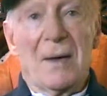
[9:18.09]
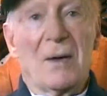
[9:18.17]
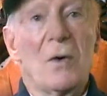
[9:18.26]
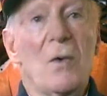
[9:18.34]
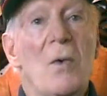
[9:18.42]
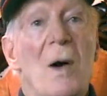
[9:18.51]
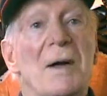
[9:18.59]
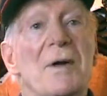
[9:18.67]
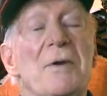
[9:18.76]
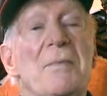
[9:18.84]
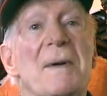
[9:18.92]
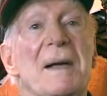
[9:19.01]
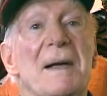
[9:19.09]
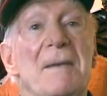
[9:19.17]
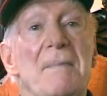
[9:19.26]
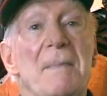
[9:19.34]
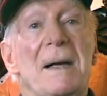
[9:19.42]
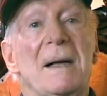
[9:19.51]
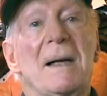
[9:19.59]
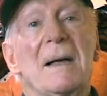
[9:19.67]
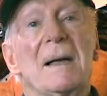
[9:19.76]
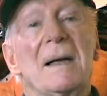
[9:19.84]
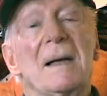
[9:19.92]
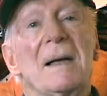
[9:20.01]
who wanted to build a
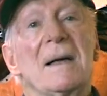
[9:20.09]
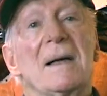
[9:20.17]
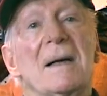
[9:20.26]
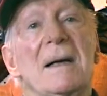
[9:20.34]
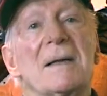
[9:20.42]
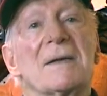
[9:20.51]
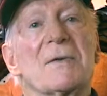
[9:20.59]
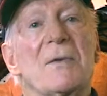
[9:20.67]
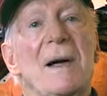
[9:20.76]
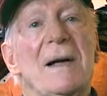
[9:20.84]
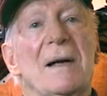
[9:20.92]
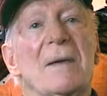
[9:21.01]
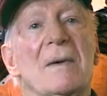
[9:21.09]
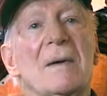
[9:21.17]
mill that's right